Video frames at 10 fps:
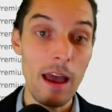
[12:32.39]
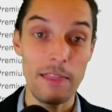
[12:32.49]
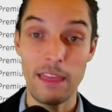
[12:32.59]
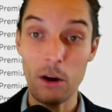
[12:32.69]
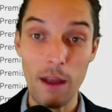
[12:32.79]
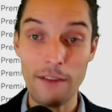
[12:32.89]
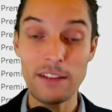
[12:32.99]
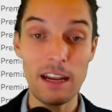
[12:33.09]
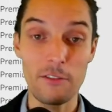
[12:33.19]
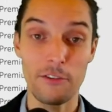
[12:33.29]
They don't have
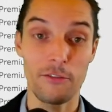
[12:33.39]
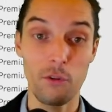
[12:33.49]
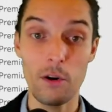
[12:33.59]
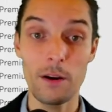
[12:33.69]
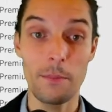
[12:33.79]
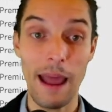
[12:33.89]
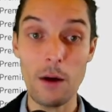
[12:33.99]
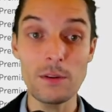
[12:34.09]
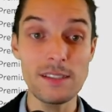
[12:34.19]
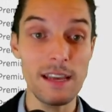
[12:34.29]
data for Florida, but I
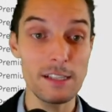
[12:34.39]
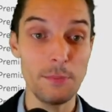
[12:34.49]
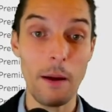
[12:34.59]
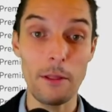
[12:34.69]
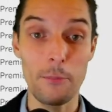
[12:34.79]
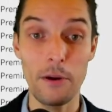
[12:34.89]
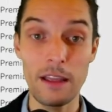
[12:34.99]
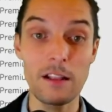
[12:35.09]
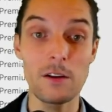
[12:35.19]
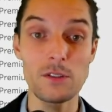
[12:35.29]
would say it's probably pretty close